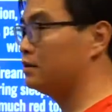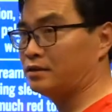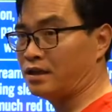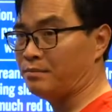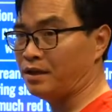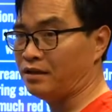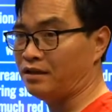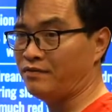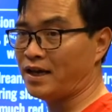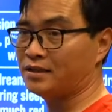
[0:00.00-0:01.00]
KB. In
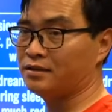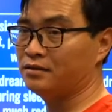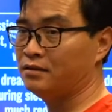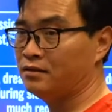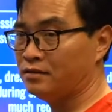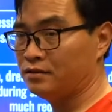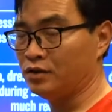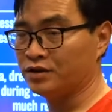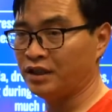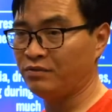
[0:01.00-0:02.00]
fact, your
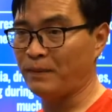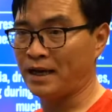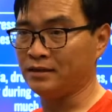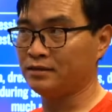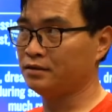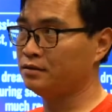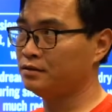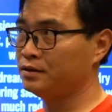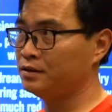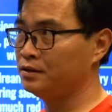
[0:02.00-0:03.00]
self-man
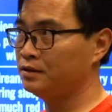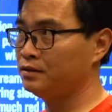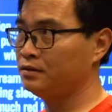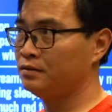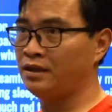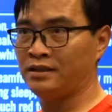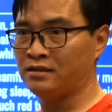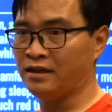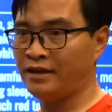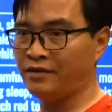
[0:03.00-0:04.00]
is
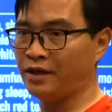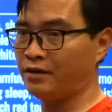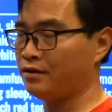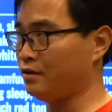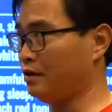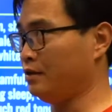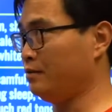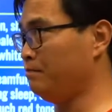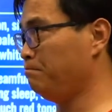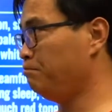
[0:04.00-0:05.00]
living
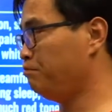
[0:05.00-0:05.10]
in